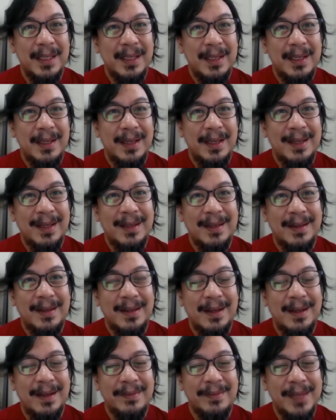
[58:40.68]

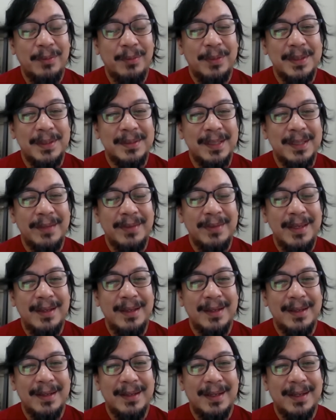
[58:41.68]
that was, I think,
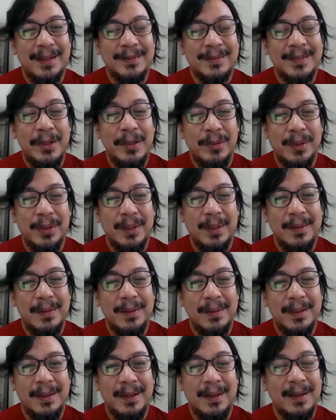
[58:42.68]
a central
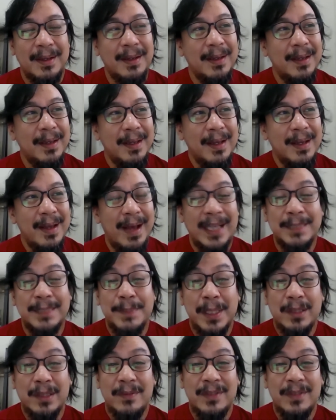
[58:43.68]

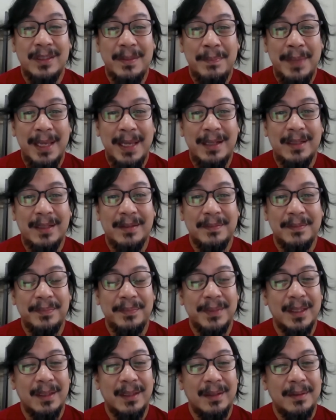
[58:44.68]
aspect of the debate
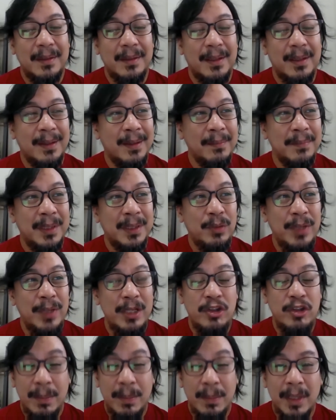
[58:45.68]
between
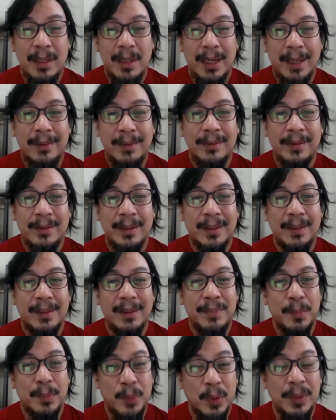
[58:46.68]
Chibber and the
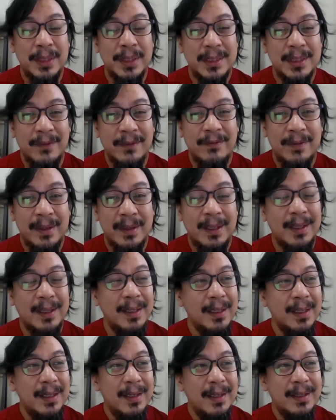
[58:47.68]
proponents of
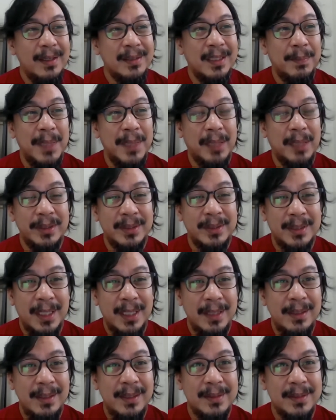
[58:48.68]
subaltern
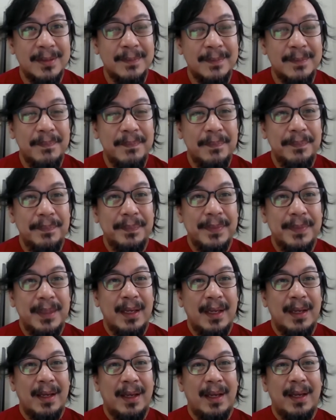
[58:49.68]
studies.
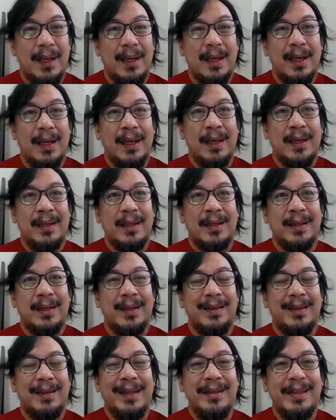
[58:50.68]

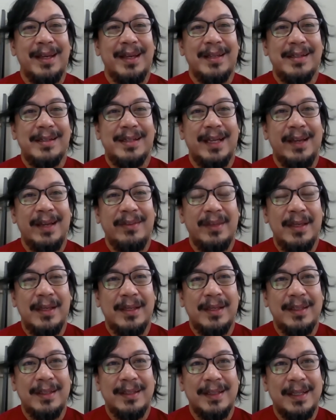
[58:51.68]
And yet, I
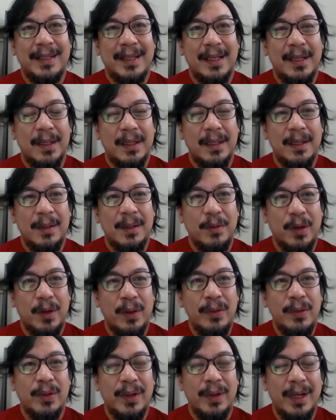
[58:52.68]
think,
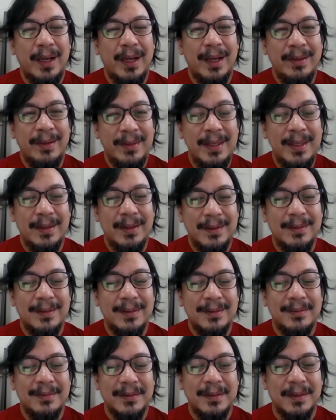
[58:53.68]
although I think
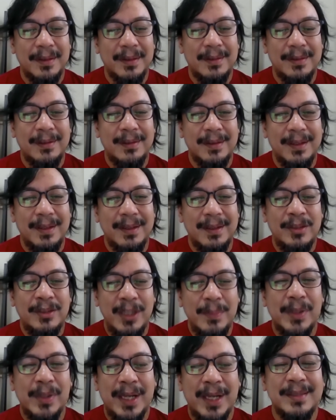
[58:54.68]

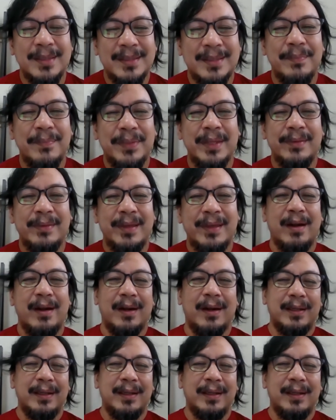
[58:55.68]
Chibber has something there,